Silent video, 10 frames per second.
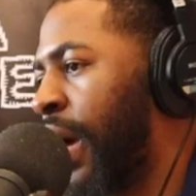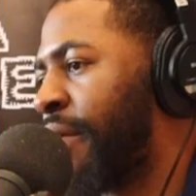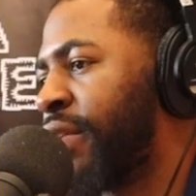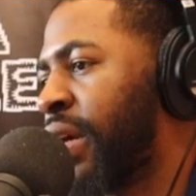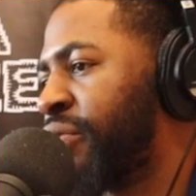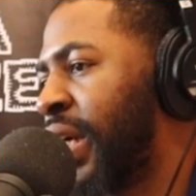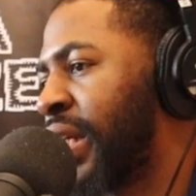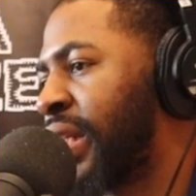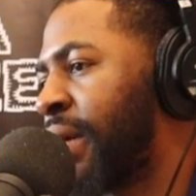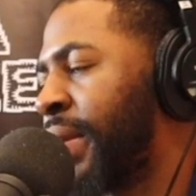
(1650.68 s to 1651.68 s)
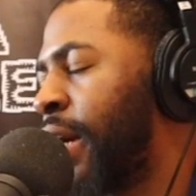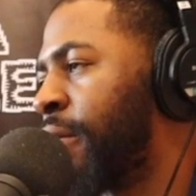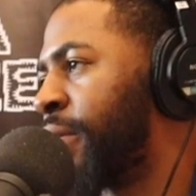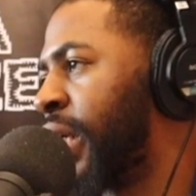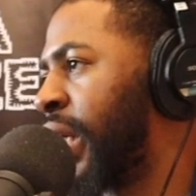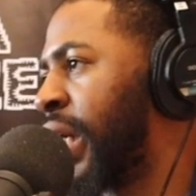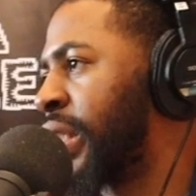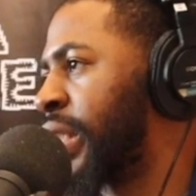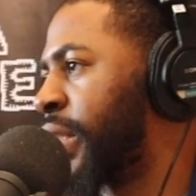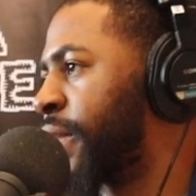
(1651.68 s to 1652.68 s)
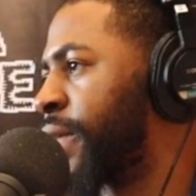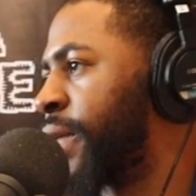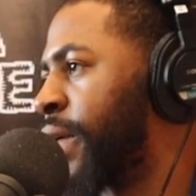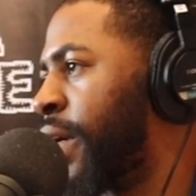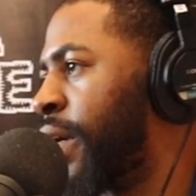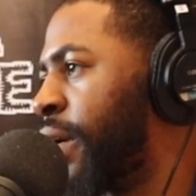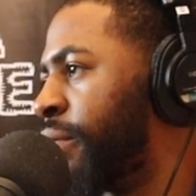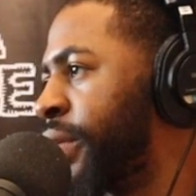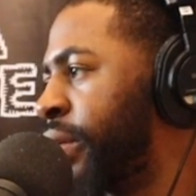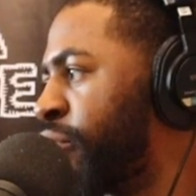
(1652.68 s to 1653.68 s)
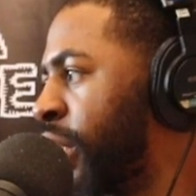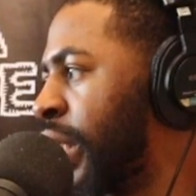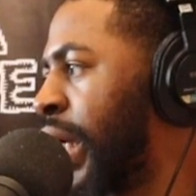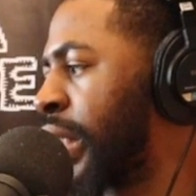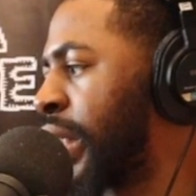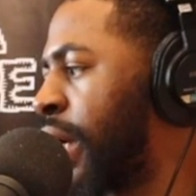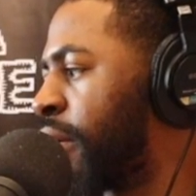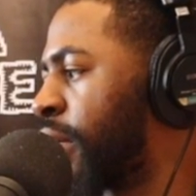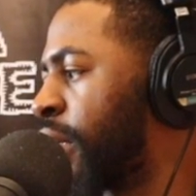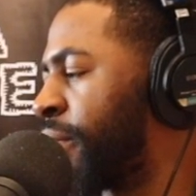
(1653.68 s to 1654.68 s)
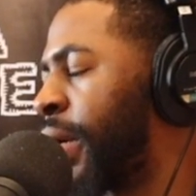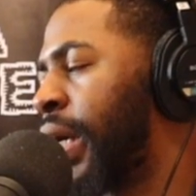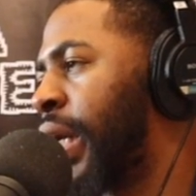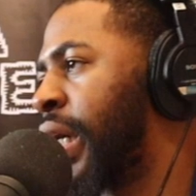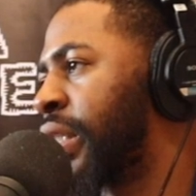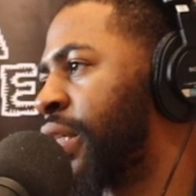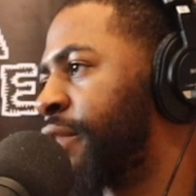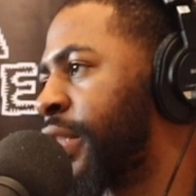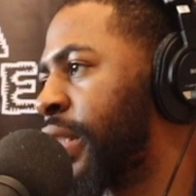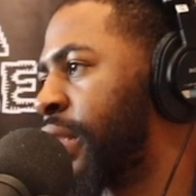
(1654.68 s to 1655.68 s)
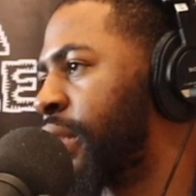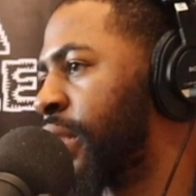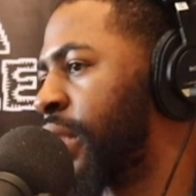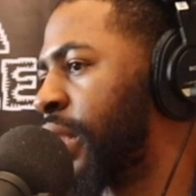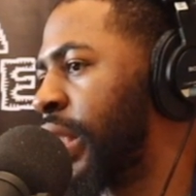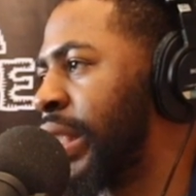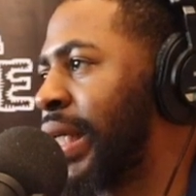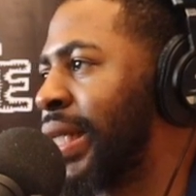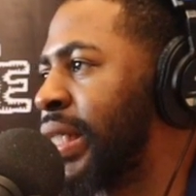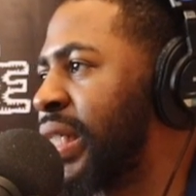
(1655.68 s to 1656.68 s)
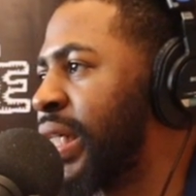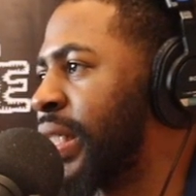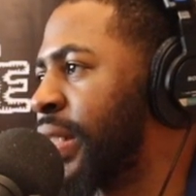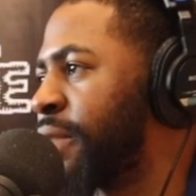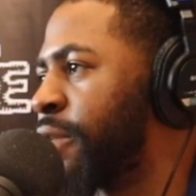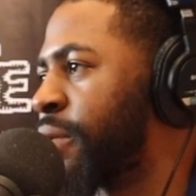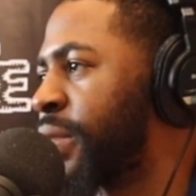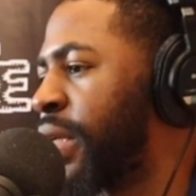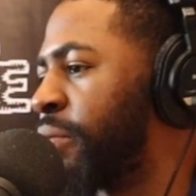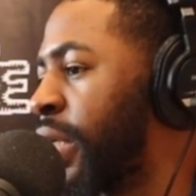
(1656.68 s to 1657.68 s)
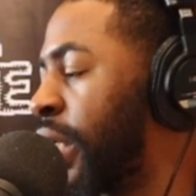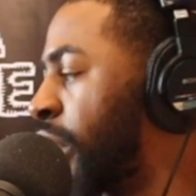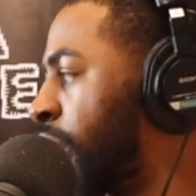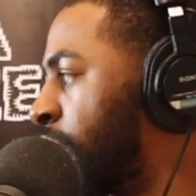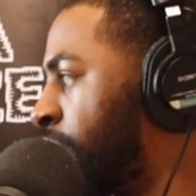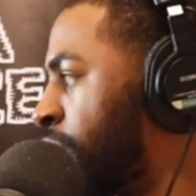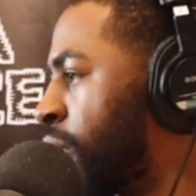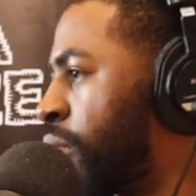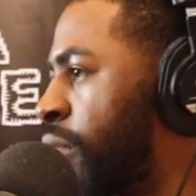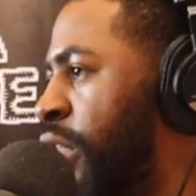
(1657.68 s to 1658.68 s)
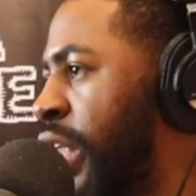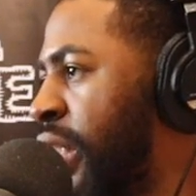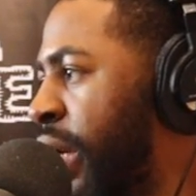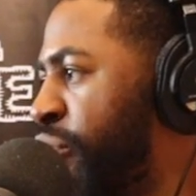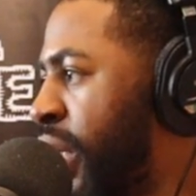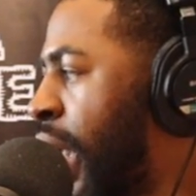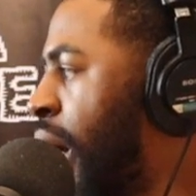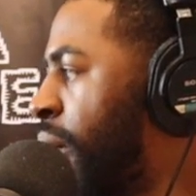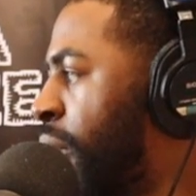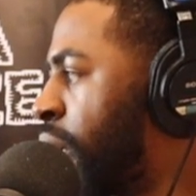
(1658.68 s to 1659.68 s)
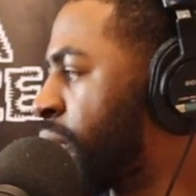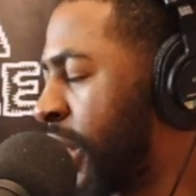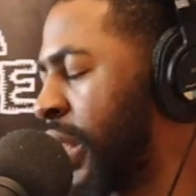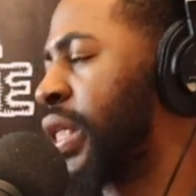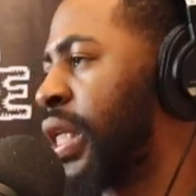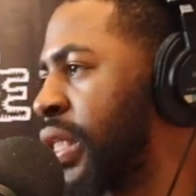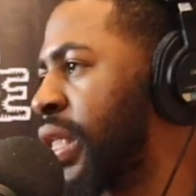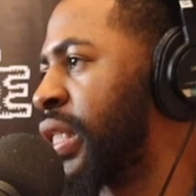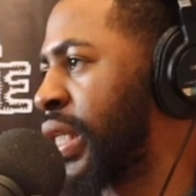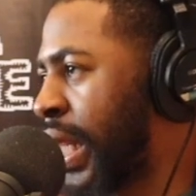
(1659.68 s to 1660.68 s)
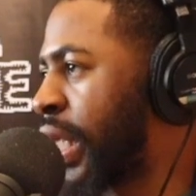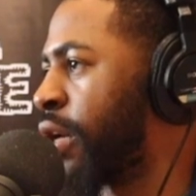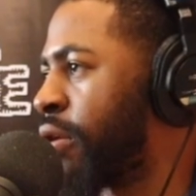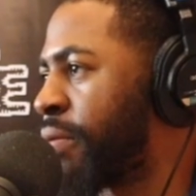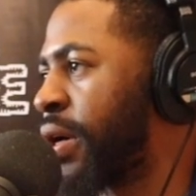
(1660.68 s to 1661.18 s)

I feel like we got to stop downplaying ourselves. We really got to stop comparing ourselves to these other cities, you know what I'm saying? Because facts. Just like we got our problems, these other cities got their own